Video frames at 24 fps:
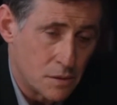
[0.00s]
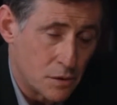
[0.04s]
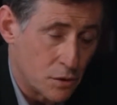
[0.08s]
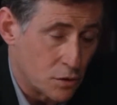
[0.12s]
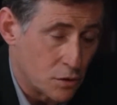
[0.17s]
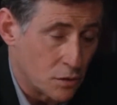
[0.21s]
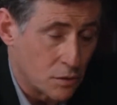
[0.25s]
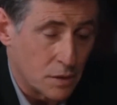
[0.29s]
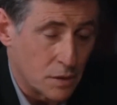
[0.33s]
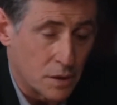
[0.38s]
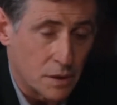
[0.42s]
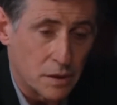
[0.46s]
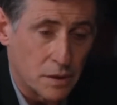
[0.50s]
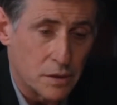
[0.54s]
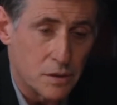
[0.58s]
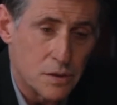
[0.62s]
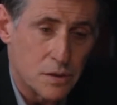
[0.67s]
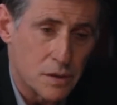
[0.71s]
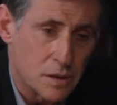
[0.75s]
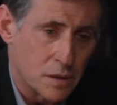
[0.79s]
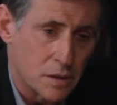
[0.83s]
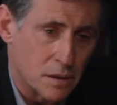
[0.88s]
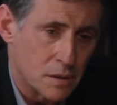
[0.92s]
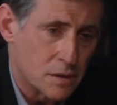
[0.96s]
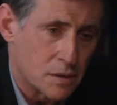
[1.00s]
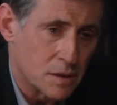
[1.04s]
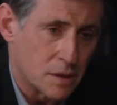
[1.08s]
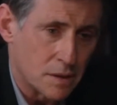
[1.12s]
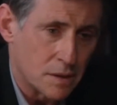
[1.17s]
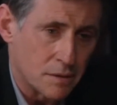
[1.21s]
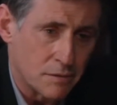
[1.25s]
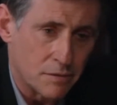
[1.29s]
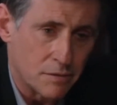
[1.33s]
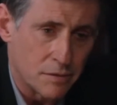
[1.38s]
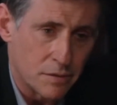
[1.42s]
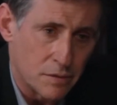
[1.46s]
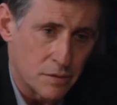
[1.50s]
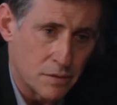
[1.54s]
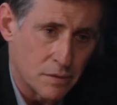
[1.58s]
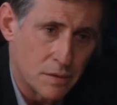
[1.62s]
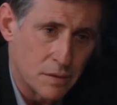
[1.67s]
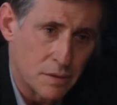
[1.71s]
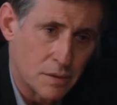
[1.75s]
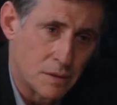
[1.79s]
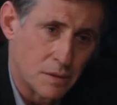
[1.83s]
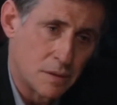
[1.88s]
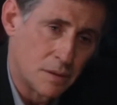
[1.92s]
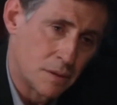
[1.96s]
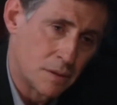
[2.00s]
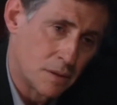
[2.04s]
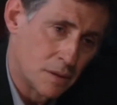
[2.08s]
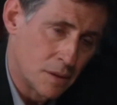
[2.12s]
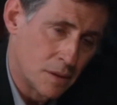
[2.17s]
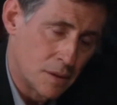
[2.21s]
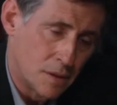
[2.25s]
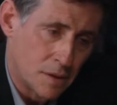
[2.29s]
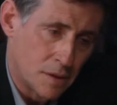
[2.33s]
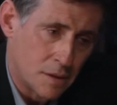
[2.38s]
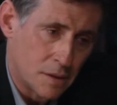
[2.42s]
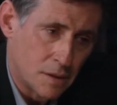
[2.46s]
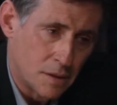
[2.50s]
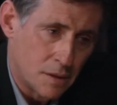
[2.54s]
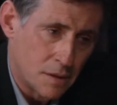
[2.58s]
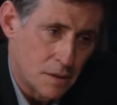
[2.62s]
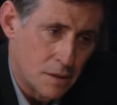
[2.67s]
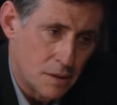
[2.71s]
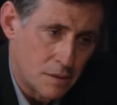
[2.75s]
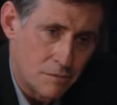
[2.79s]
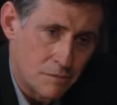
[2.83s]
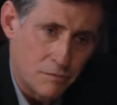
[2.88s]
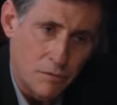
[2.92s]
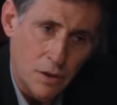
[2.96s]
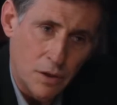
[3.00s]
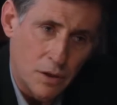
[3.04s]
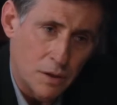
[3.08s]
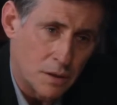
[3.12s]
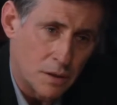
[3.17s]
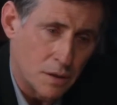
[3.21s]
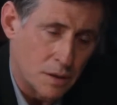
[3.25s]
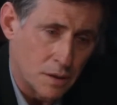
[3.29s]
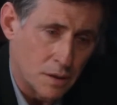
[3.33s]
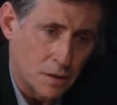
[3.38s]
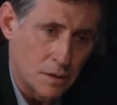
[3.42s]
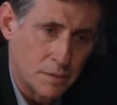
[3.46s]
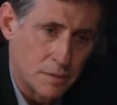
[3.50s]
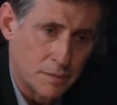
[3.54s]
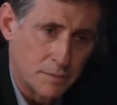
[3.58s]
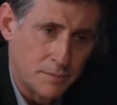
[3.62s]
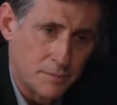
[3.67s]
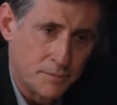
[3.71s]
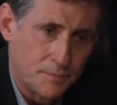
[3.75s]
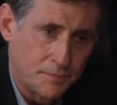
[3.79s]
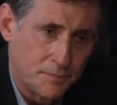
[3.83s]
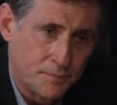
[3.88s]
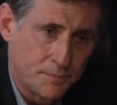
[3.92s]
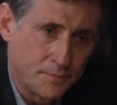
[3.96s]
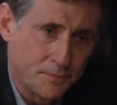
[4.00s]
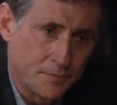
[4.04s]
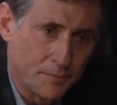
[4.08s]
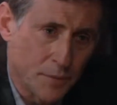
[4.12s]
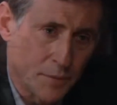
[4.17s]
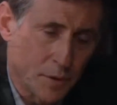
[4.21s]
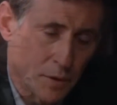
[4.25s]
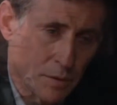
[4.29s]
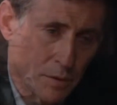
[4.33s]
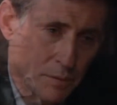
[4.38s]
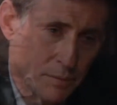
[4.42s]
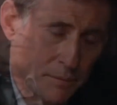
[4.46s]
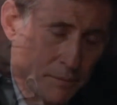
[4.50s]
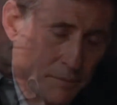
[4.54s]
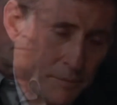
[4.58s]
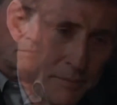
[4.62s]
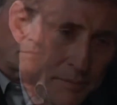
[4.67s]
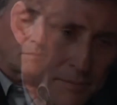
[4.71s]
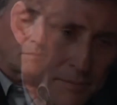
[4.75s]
You don't like to see yourself as flawed, do you?